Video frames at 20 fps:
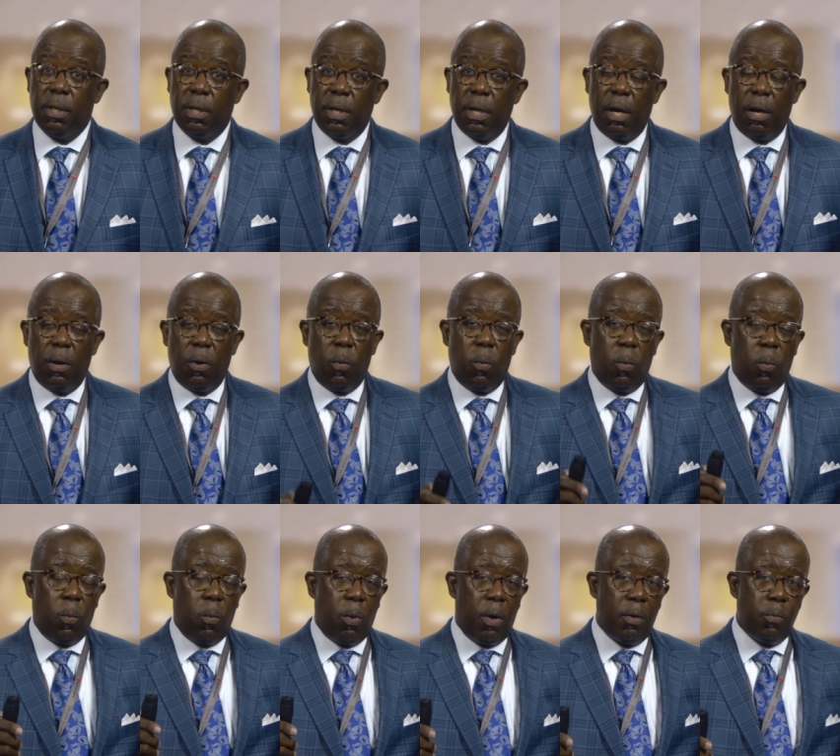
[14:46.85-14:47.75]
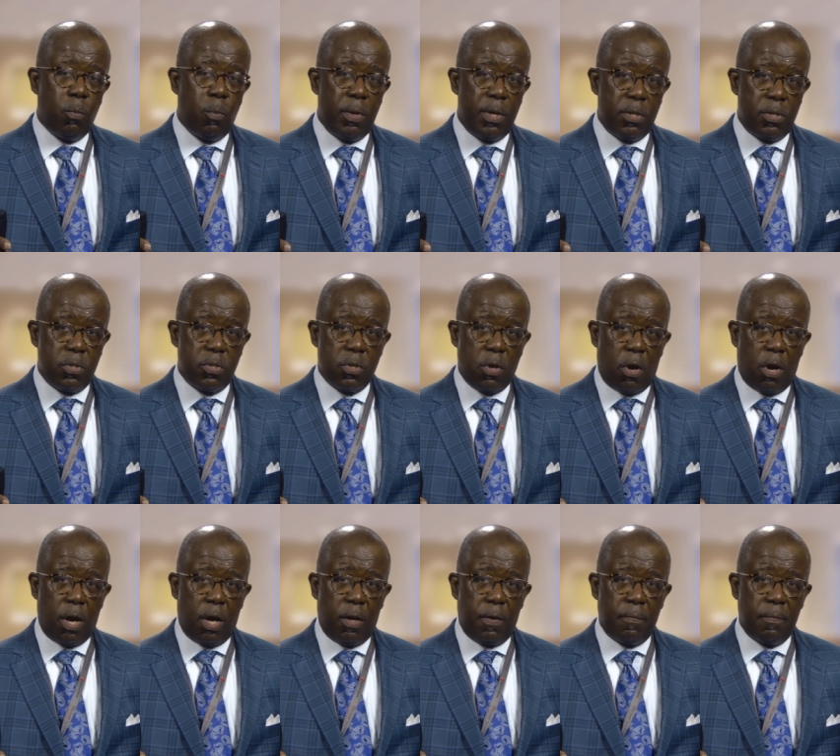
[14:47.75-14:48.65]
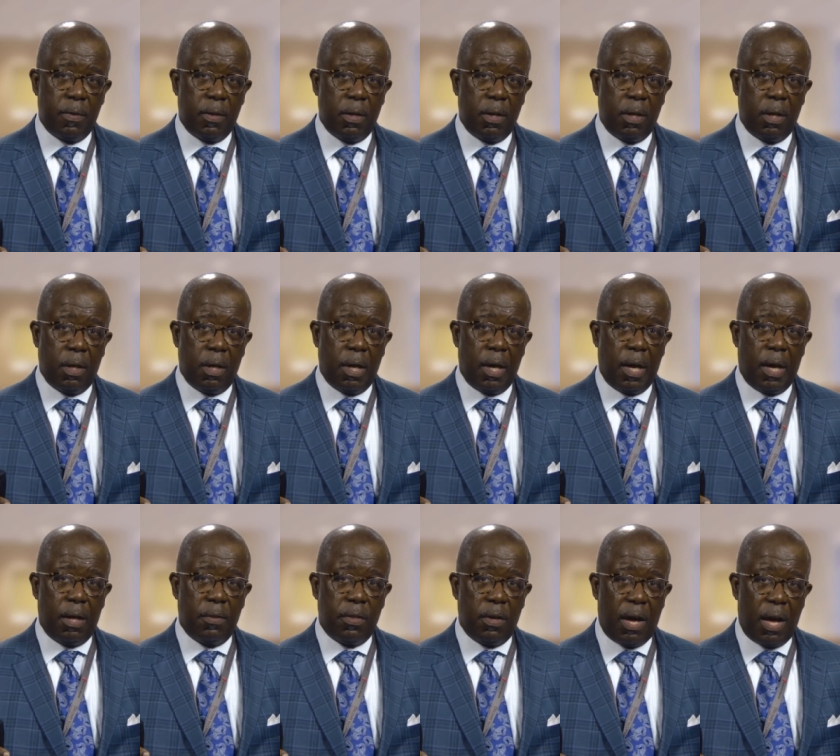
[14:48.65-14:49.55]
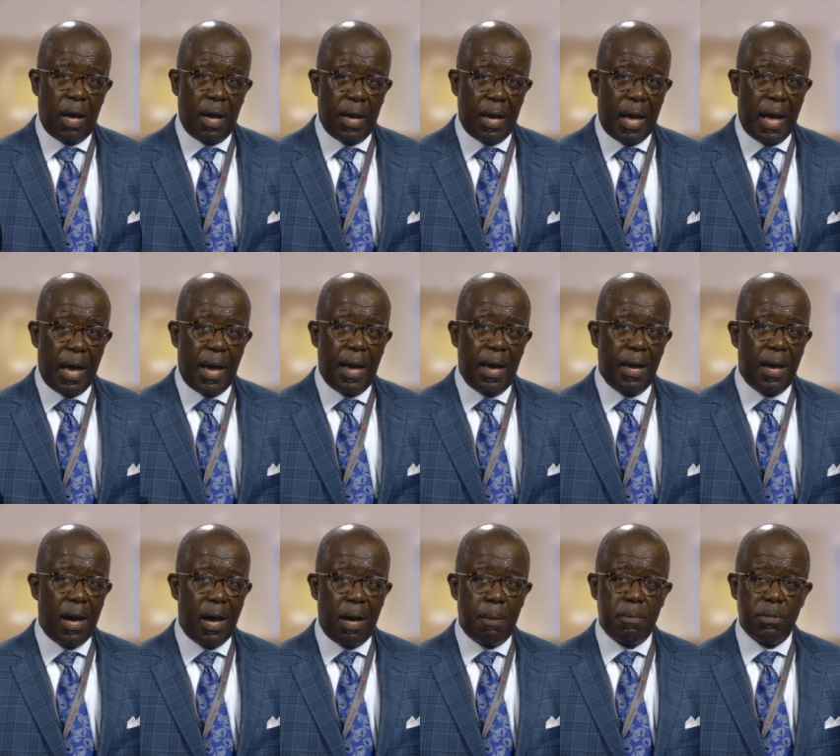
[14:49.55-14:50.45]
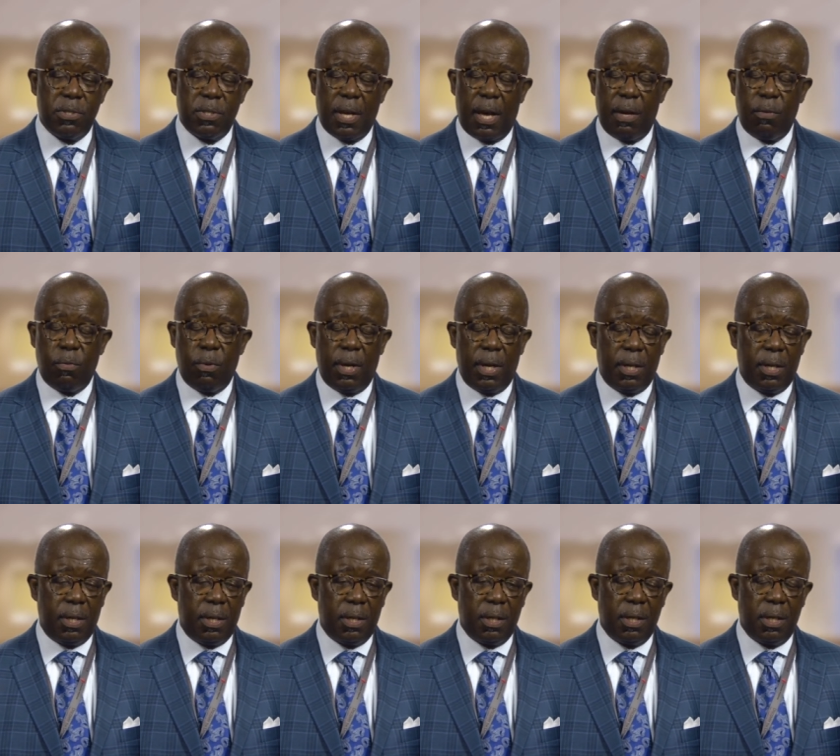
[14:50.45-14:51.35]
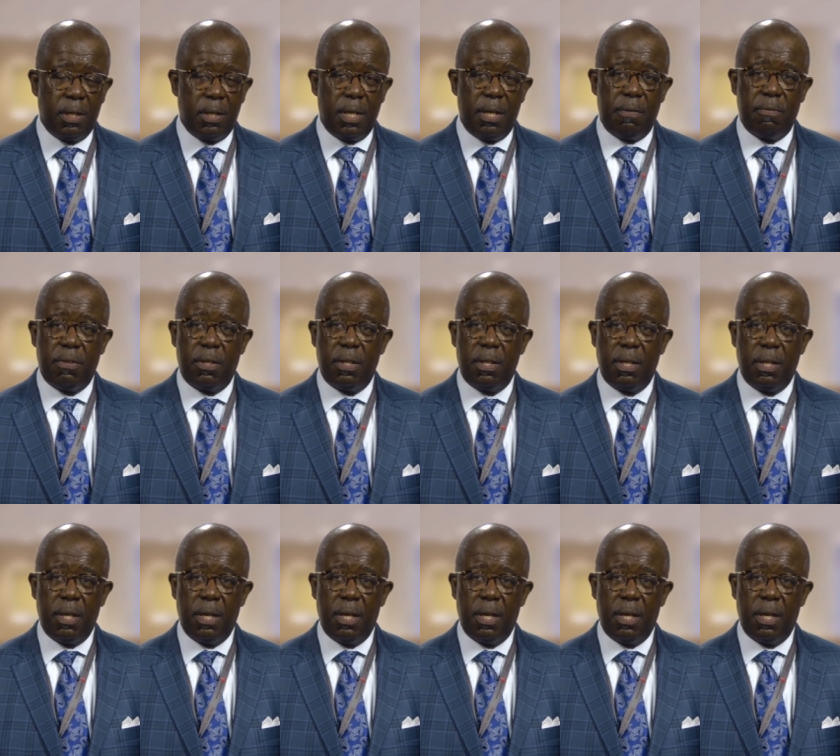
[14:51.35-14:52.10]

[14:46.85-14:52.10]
Uh, what we saw, uh, the high homicide rate in Cleveland,